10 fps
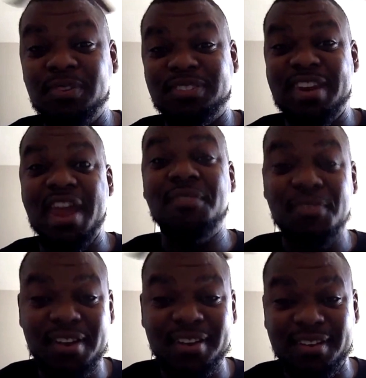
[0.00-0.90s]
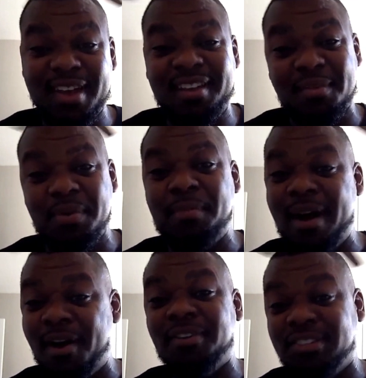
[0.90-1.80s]
was never in it, but
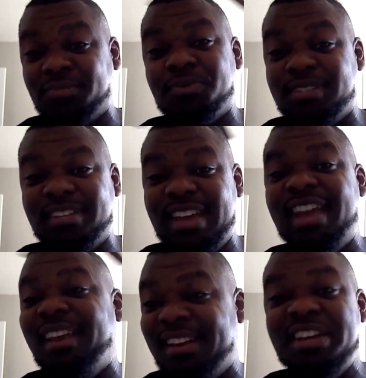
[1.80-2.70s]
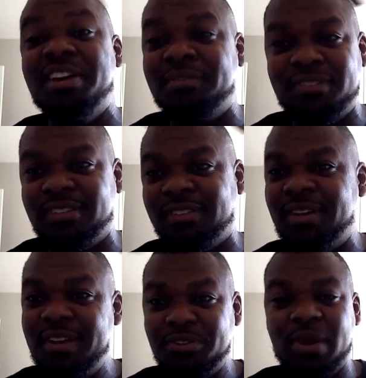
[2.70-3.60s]
my heart just wasn't in it enough to
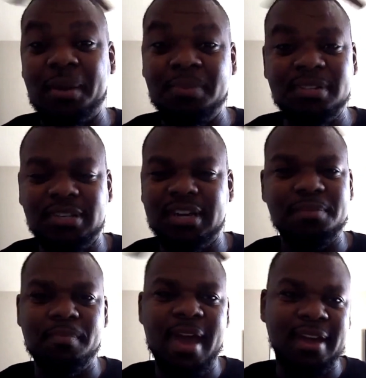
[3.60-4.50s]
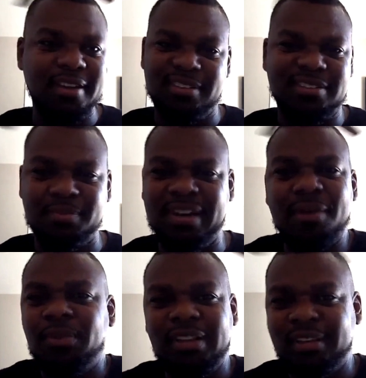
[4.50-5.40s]
try to push to come back into something
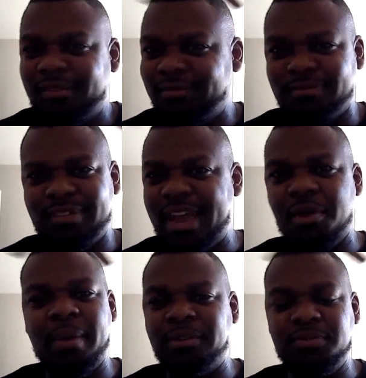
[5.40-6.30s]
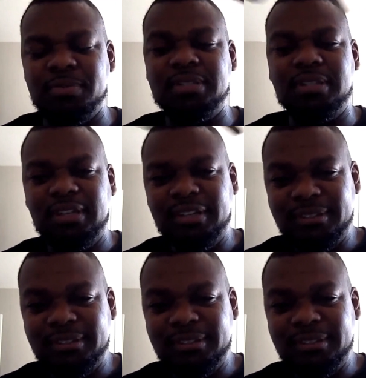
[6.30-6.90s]
I really didn't care about too much.